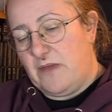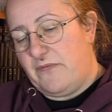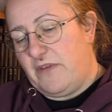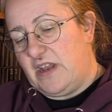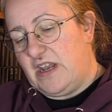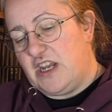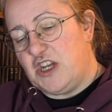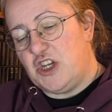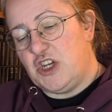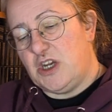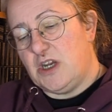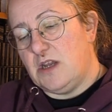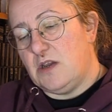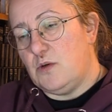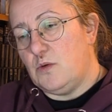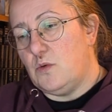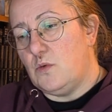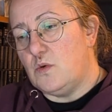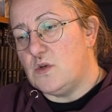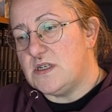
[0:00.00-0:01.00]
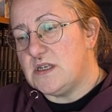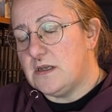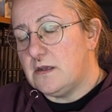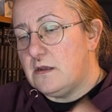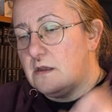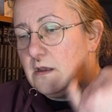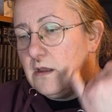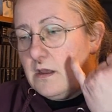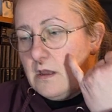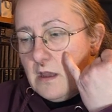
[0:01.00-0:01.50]
bit of an itchy
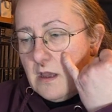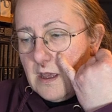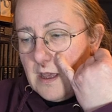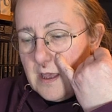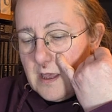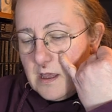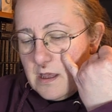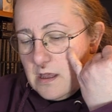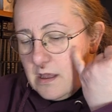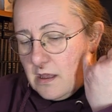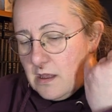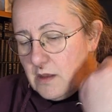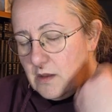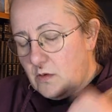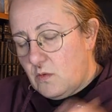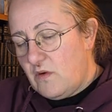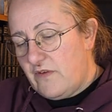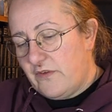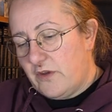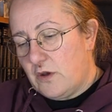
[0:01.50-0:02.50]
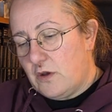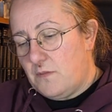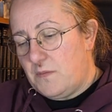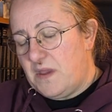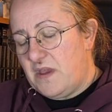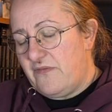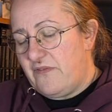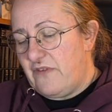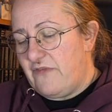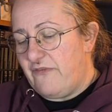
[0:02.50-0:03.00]
nose. We've
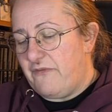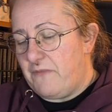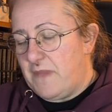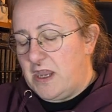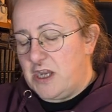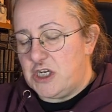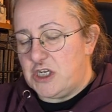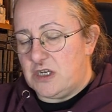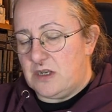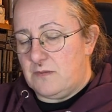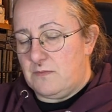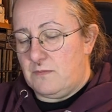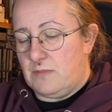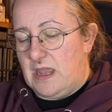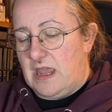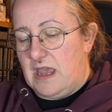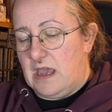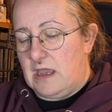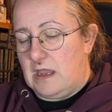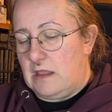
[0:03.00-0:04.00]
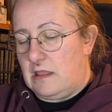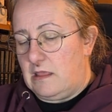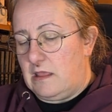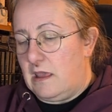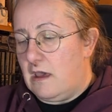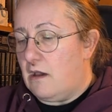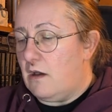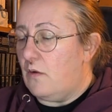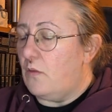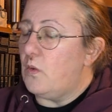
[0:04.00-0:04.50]
got a bit of information
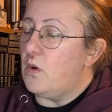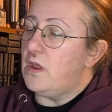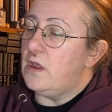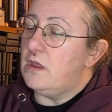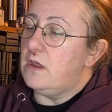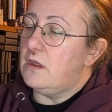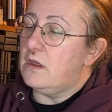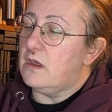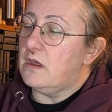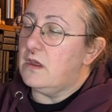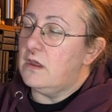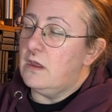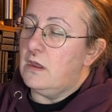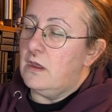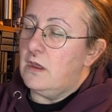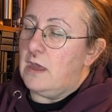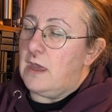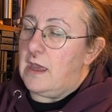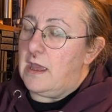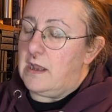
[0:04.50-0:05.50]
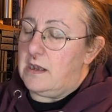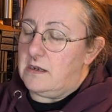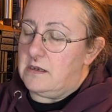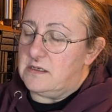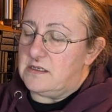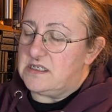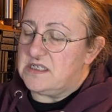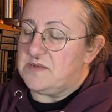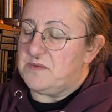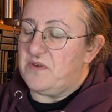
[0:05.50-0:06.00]
behind the artwork
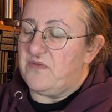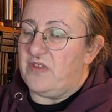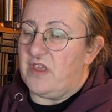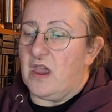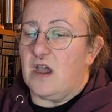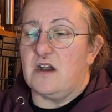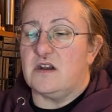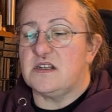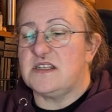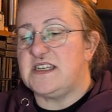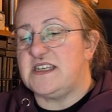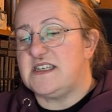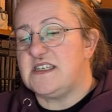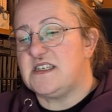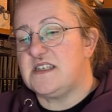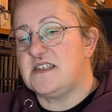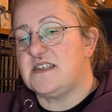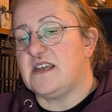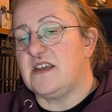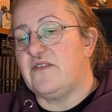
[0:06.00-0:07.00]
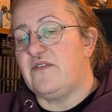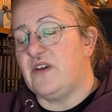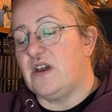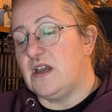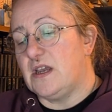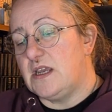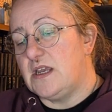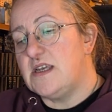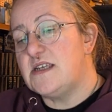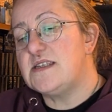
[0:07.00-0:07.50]
and some of the artist's
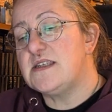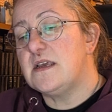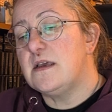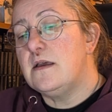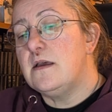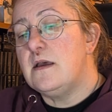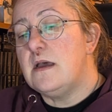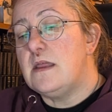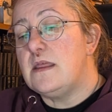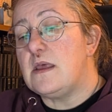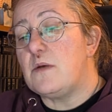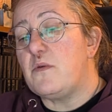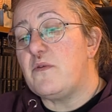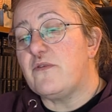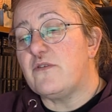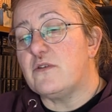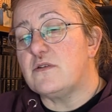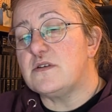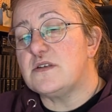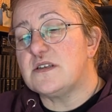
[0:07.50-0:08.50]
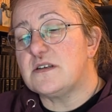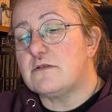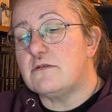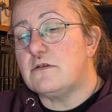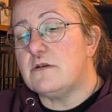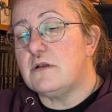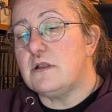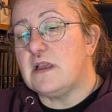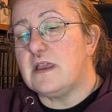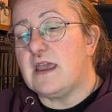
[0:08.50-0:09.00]
advice. Then we've got
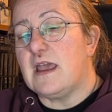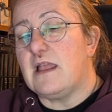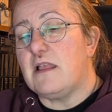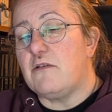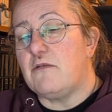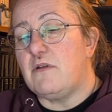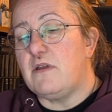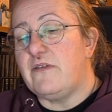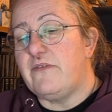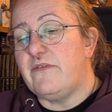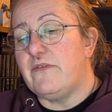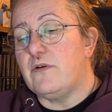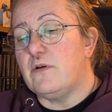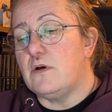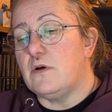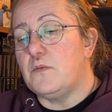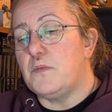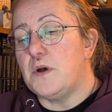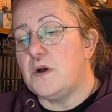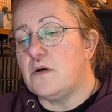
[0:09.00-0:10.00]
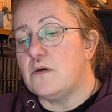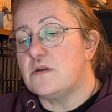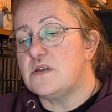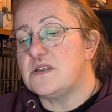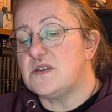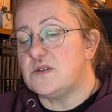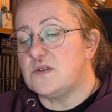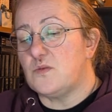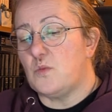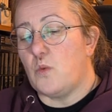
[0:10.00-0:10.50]
Scrawler Gallery for
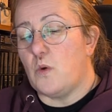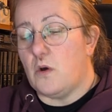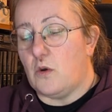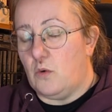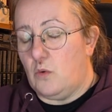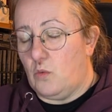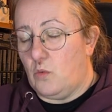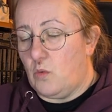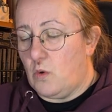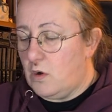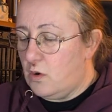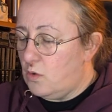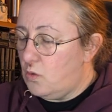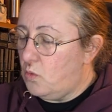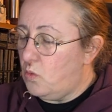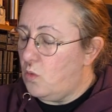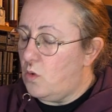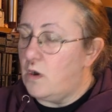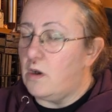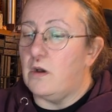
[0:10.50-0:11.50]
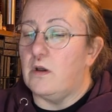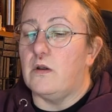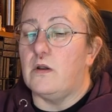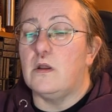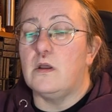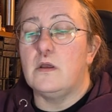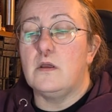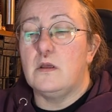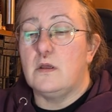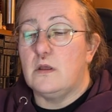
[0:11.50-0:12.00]
box
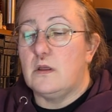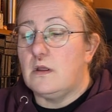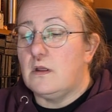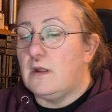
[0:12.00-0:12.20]
111,